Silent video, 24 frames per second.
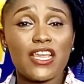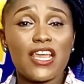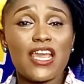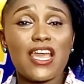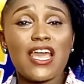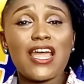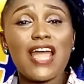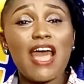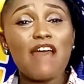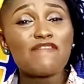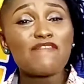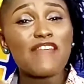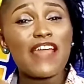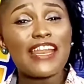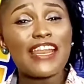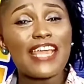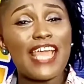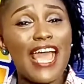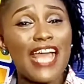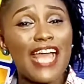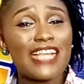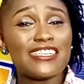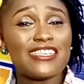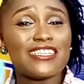After the
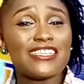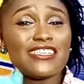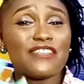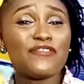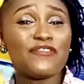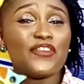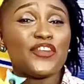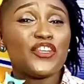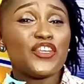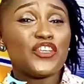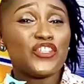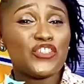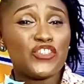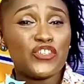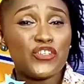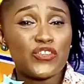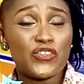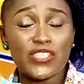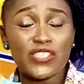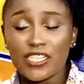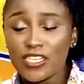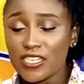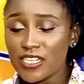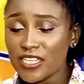artist finished
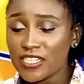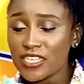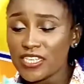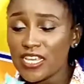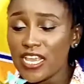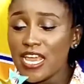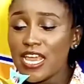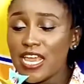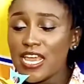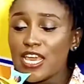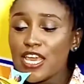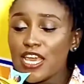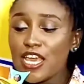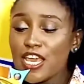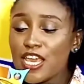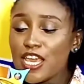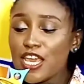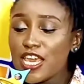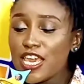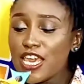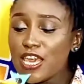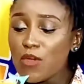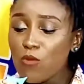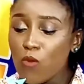using it,
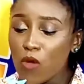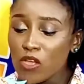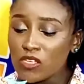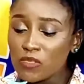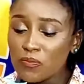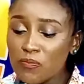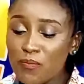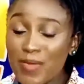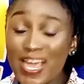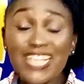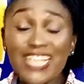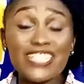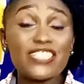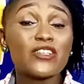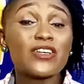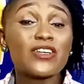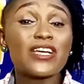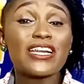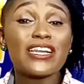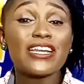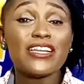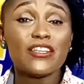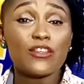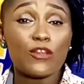he was meant to
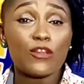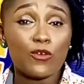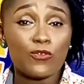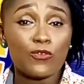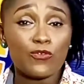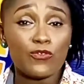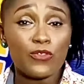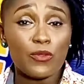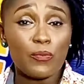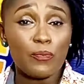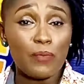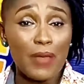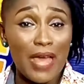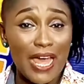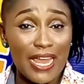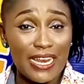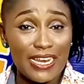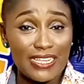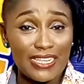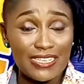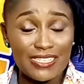clean off the palette.